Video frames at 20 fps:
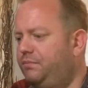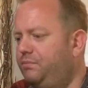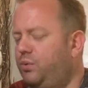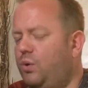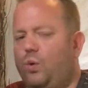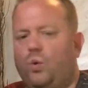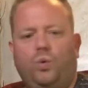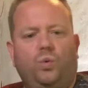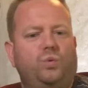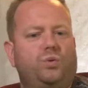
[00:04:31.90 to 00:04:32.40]

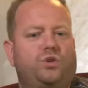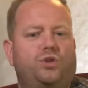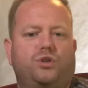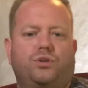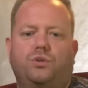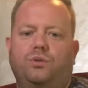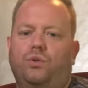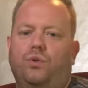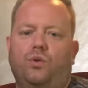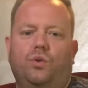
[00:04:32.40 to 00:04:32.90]

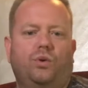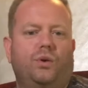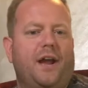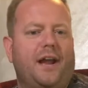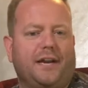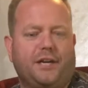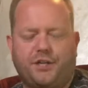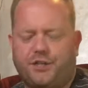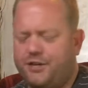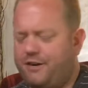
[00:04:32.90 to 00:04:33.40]
port or
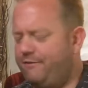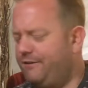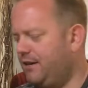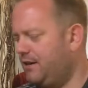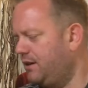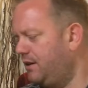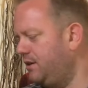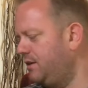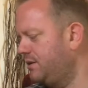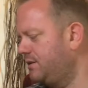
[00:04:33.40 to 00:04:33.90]
ex-sherry
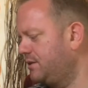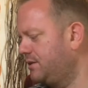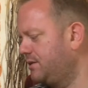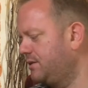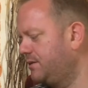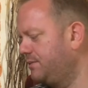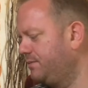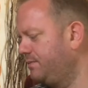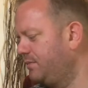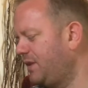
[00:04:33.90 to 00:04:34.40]

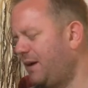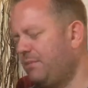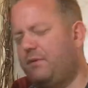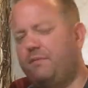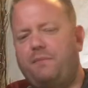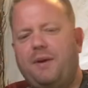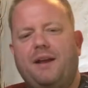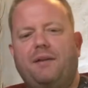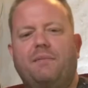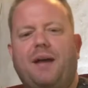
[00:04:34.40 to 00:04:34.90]
casks, I'm
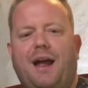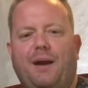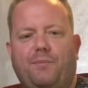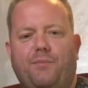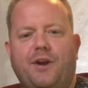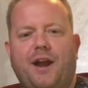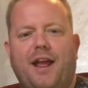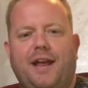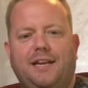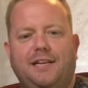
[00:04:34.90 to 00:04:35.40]
a bit
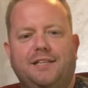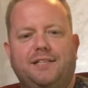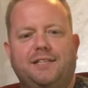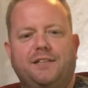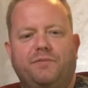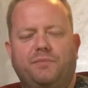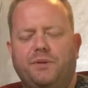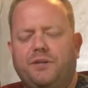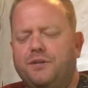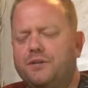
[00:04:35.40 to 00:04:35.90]

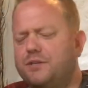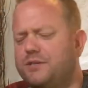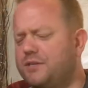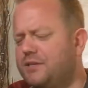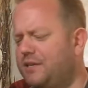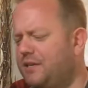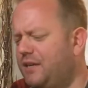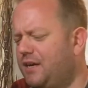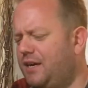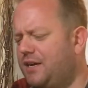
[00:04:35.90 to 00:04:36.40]
apprehensive,
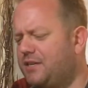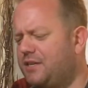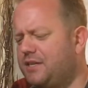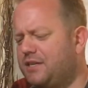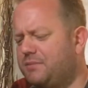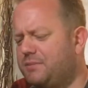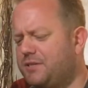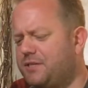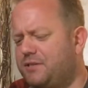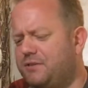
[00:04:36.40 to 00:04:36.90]
because I
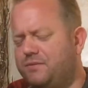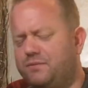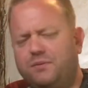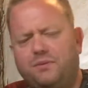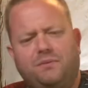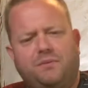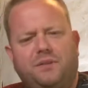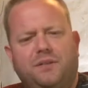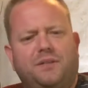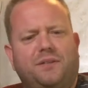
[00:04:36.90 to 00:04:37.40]
think to myself,
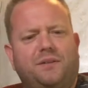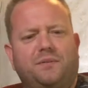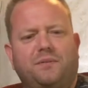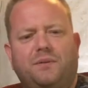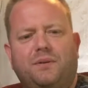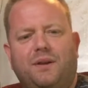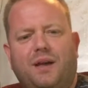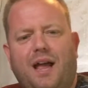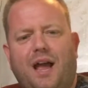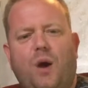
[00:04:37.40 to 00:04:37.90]
well,
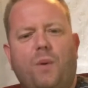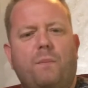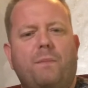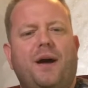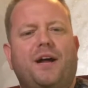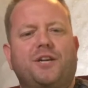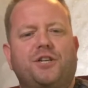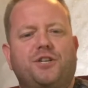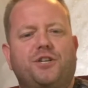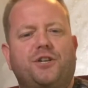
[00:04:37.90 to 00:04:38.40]
how
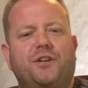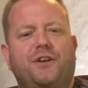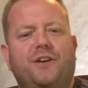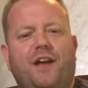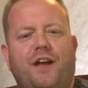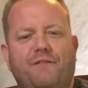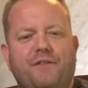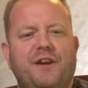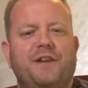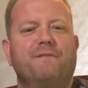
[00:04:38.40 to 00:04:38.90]
much
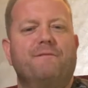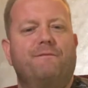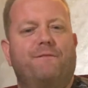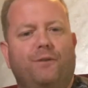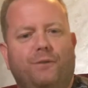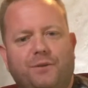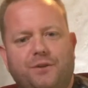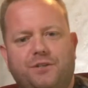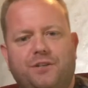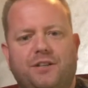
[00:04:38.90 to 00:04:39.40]
of an
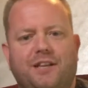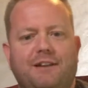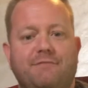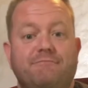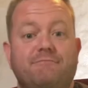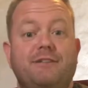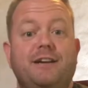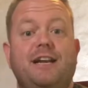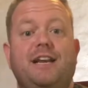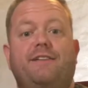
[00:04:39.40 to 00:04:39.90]
influence can that
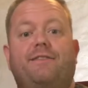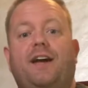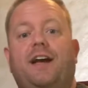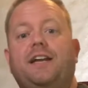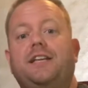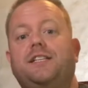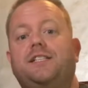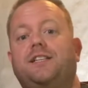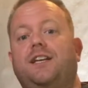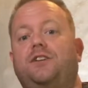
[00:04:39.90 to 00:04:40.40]
really have
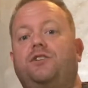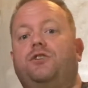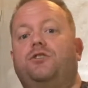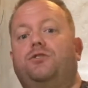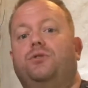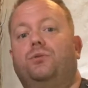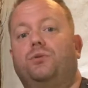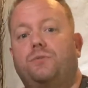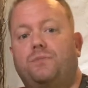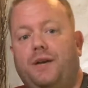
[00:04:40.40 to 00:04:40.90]
had in such a
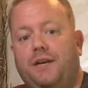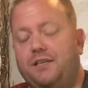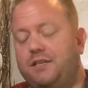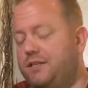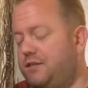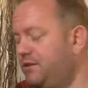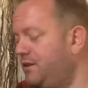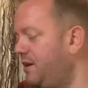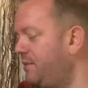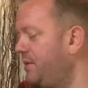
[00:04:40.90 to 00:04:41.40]
short space
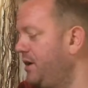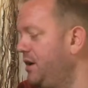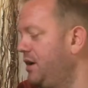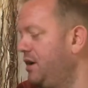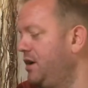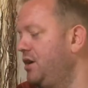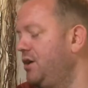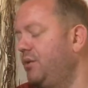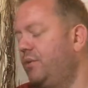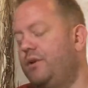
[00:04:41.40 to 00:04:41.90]
of time
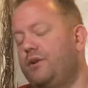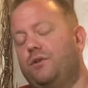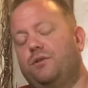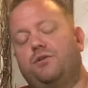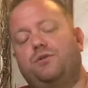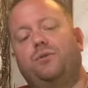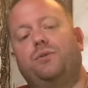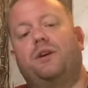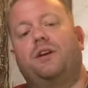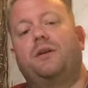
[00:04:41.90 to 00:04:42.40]
when you're
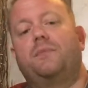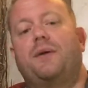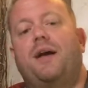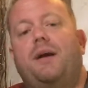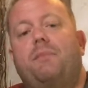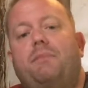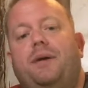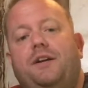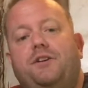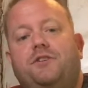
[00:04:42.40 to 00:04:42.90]
talking
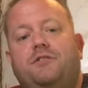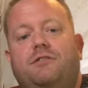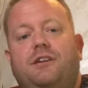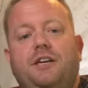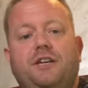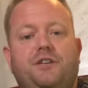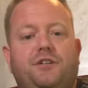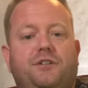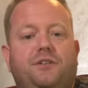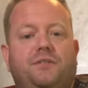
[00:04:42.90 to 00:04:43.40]
about a
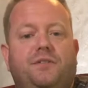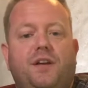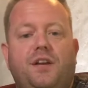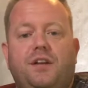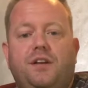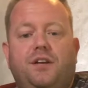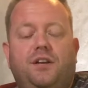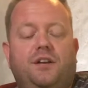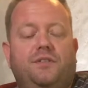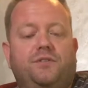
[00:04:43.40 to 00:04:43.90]
maturation
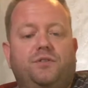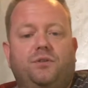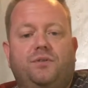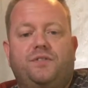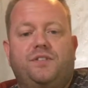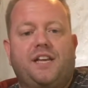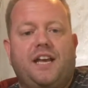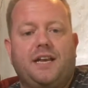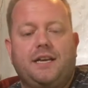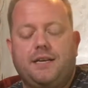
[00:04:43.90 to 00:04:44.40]
of sort
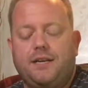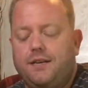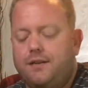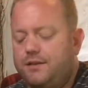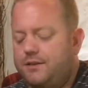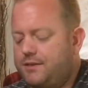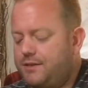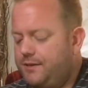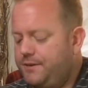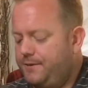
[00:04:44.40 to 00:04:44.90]
of 10
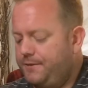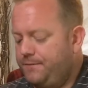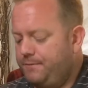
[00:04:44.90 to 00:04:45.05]
years.